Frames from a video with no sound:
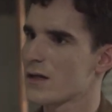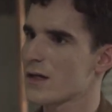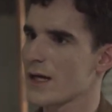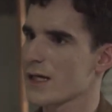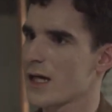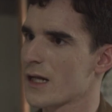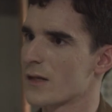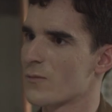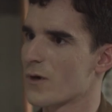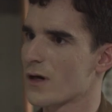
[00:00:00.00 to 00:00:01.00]
Look, I
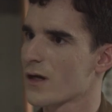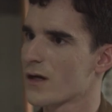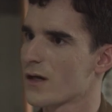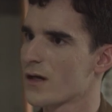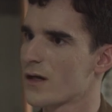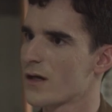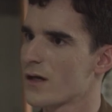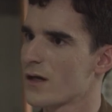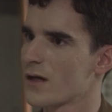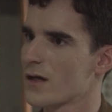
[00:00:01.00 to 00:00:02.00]
can't anymore.
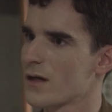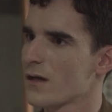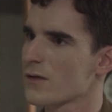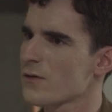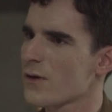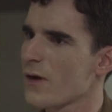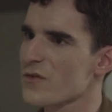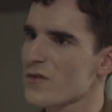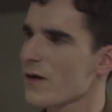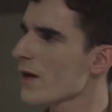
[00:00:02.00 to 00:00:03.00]
You don't know
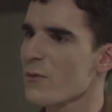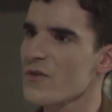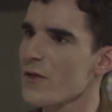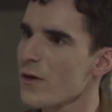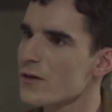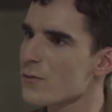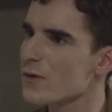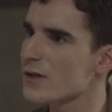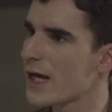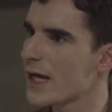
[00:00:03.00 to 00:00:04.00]
how scared I was. I thought you
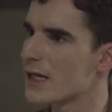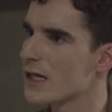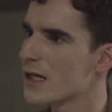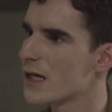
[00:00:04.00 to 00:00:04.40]
were dead.